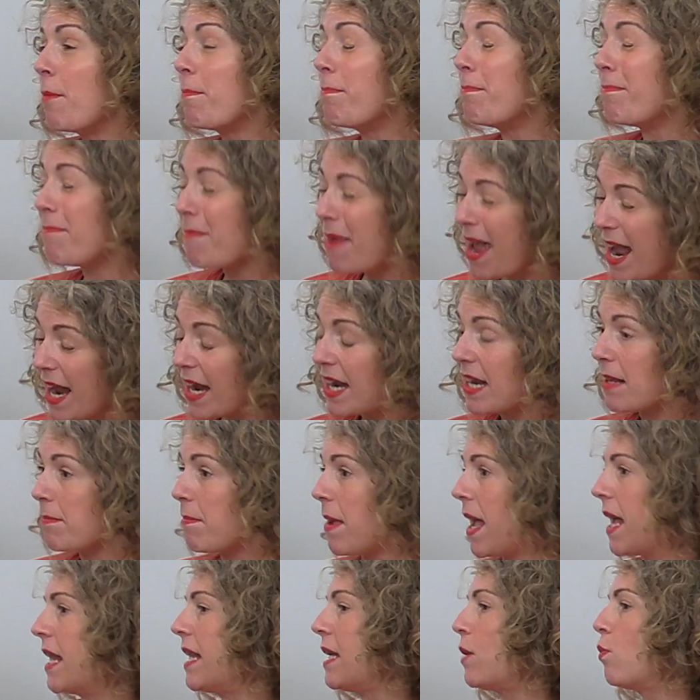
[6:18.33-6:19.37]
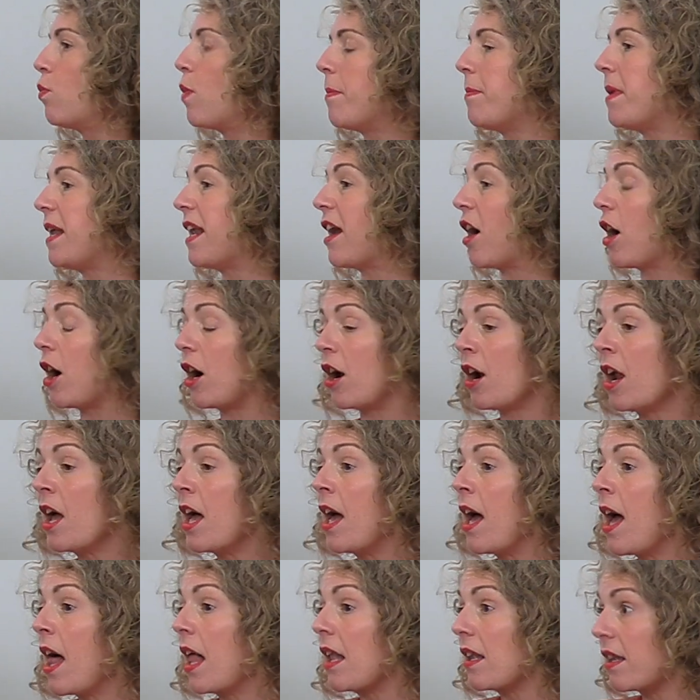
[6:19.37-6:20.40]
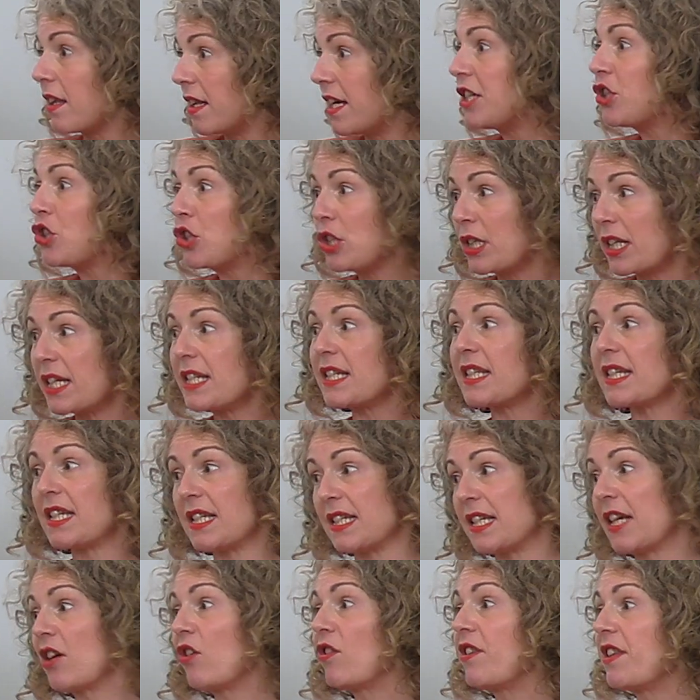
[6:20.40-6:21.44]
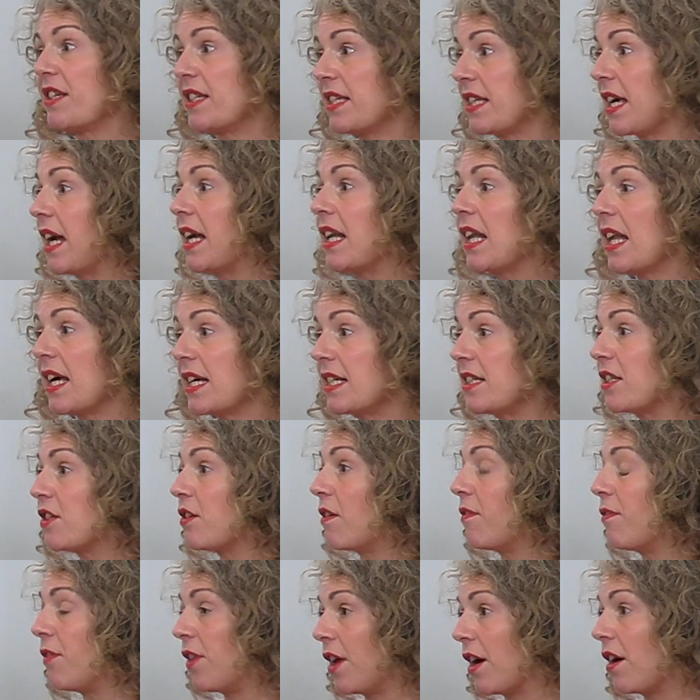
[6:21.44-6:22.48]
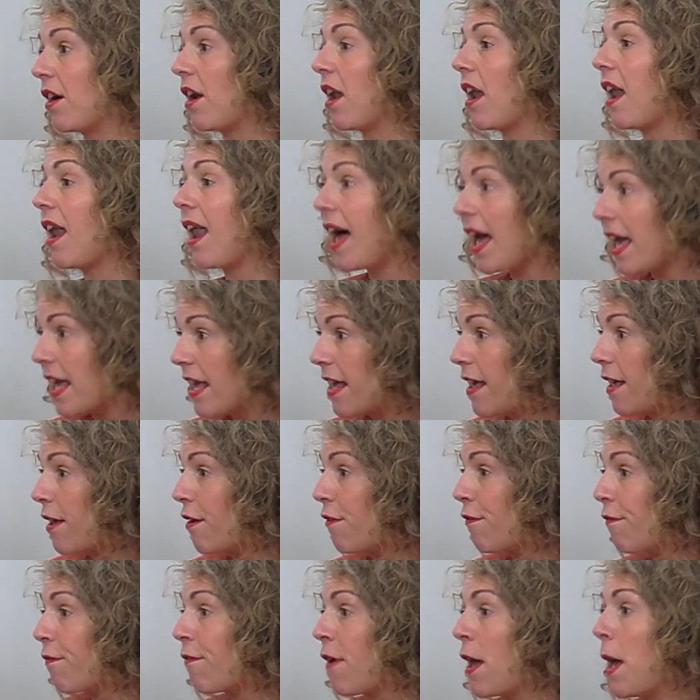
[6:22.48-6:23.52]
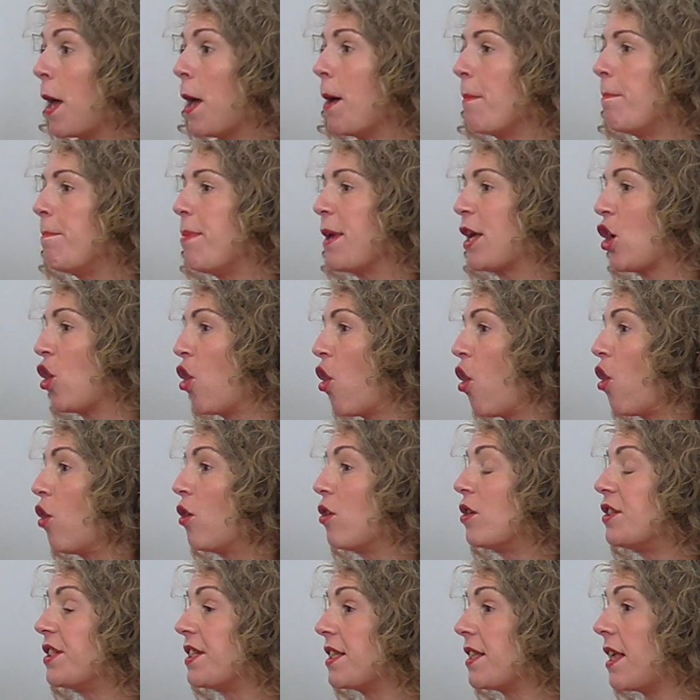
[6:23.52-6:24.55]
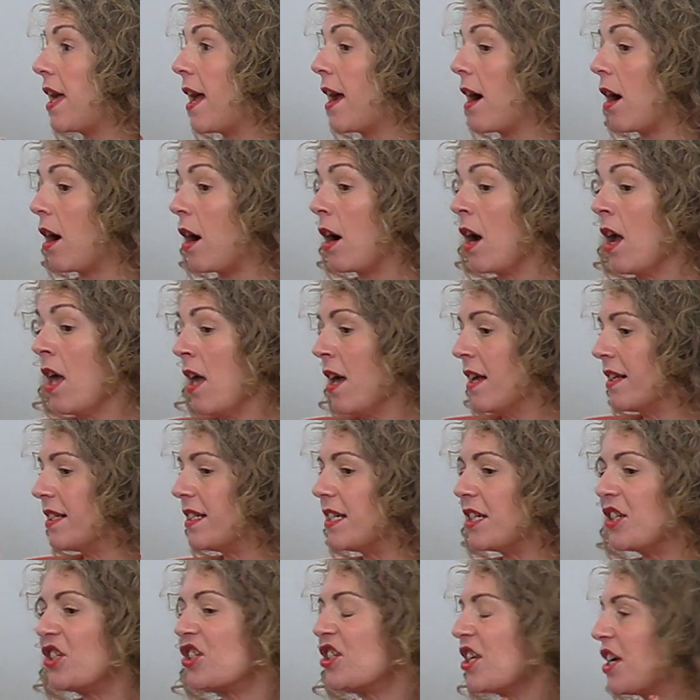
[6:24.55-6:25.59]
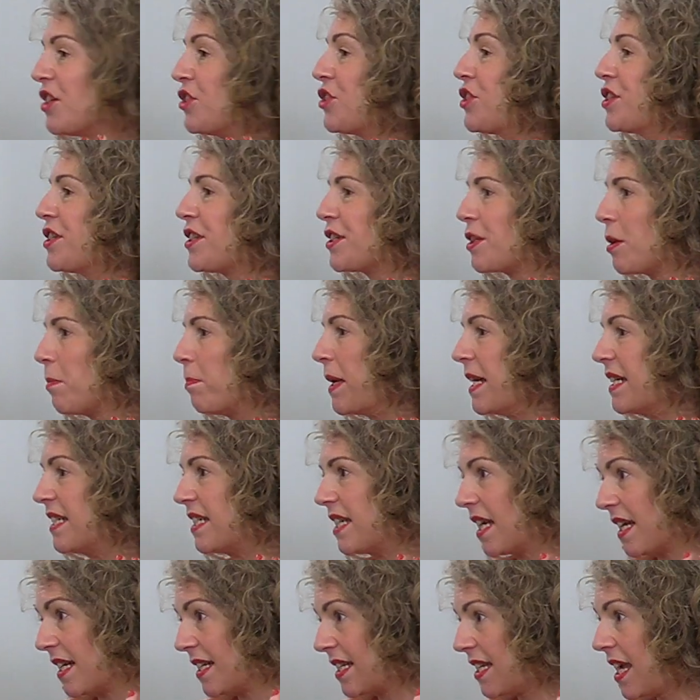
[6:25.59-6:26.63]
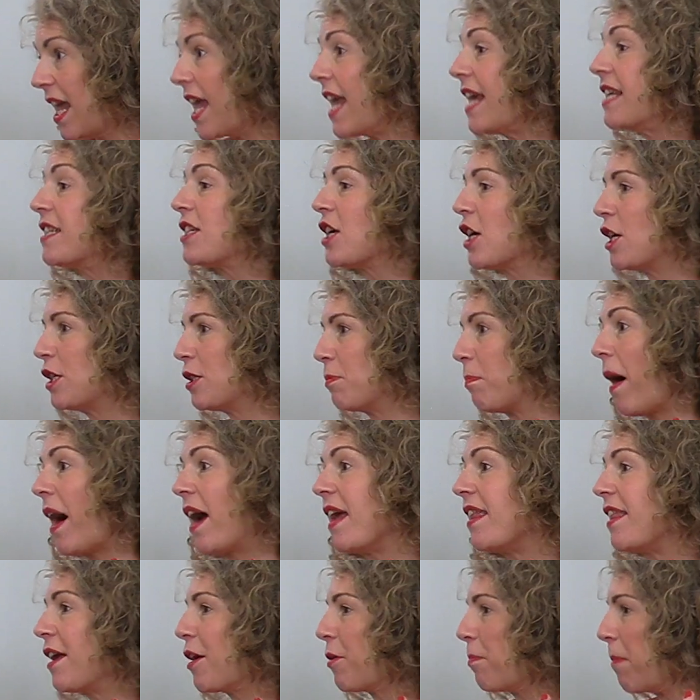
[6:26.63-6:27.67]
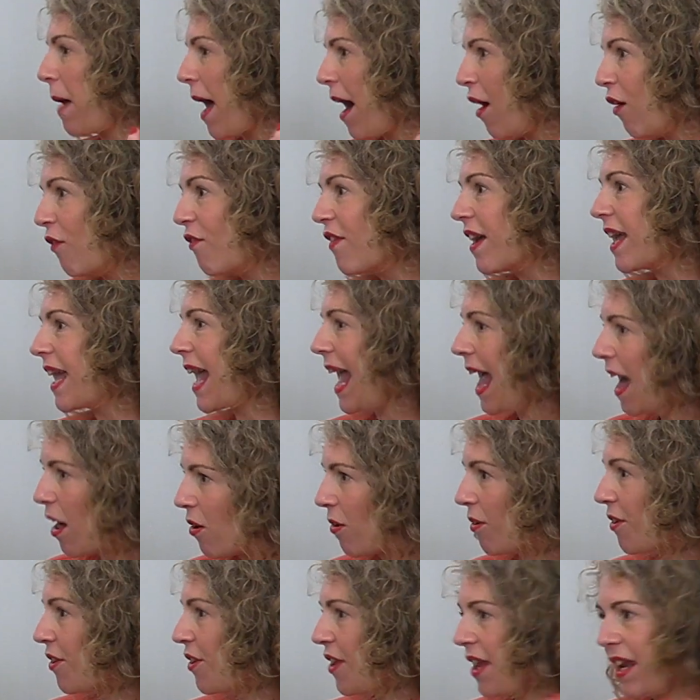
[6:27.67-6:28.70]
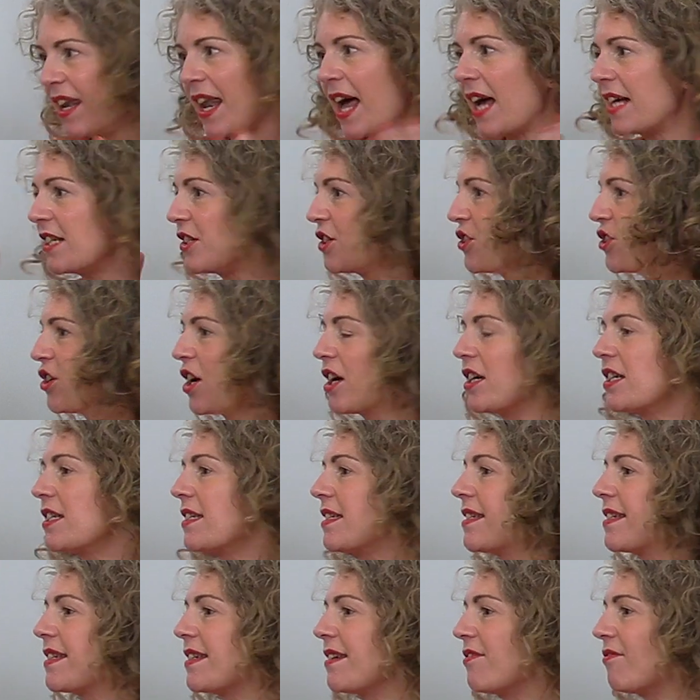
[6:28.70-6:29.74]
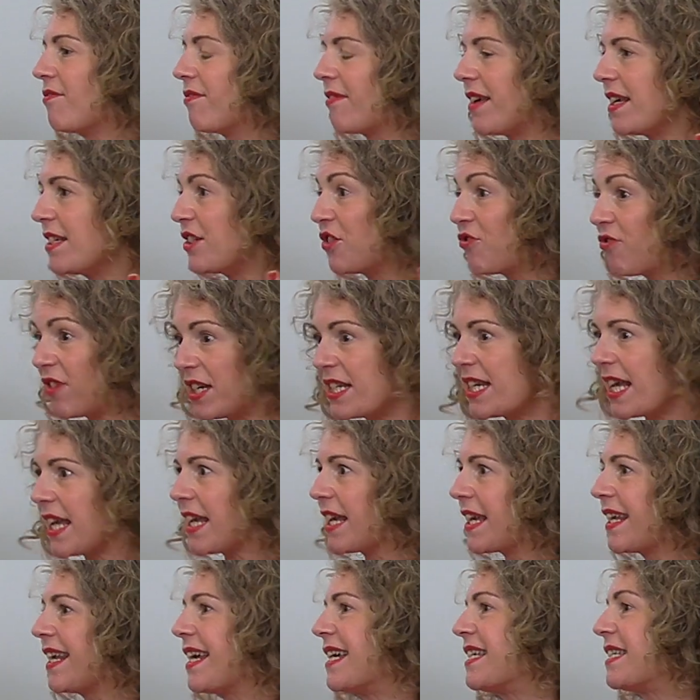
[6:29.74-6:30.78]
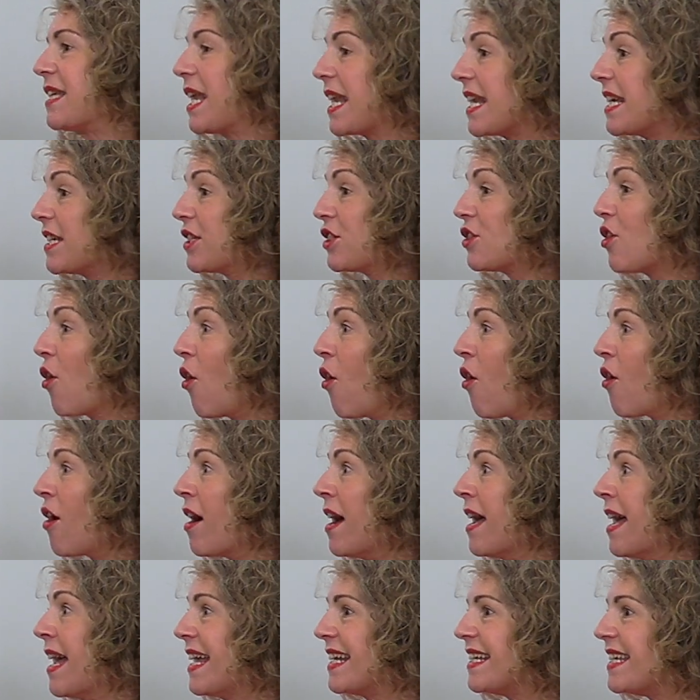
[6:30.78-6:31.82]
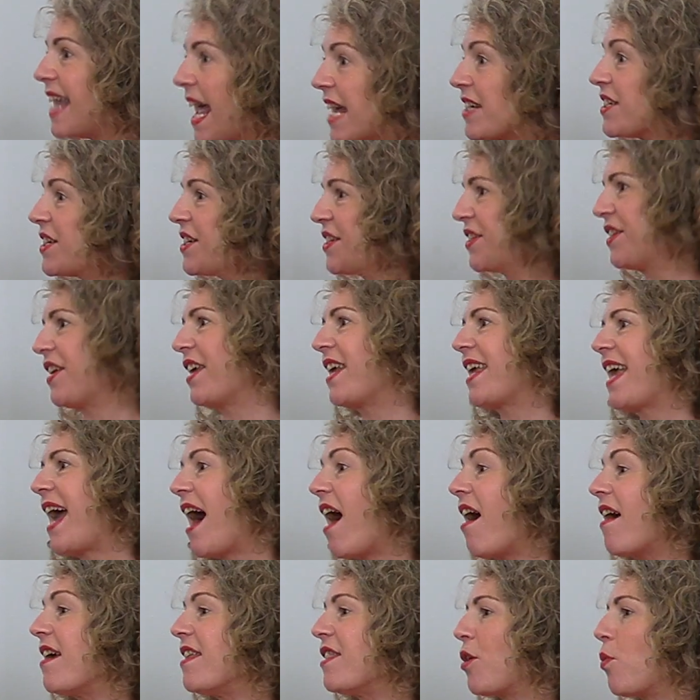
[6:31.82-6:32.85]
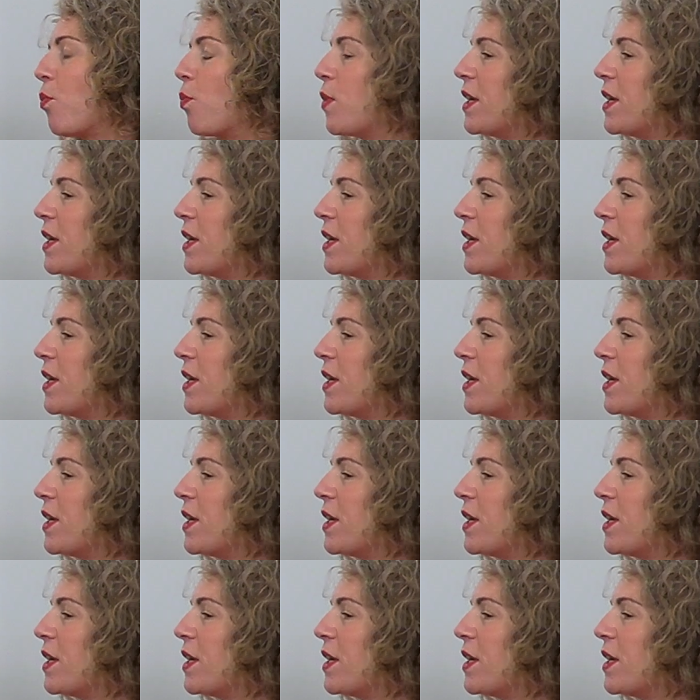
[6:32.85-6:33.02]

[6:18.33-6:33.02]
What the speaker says: Many, many women are literally sitting on the sidelines of their life because their decisions are being dictated by their pelvic health, and that's it's ridiculous, and it's not necessary either.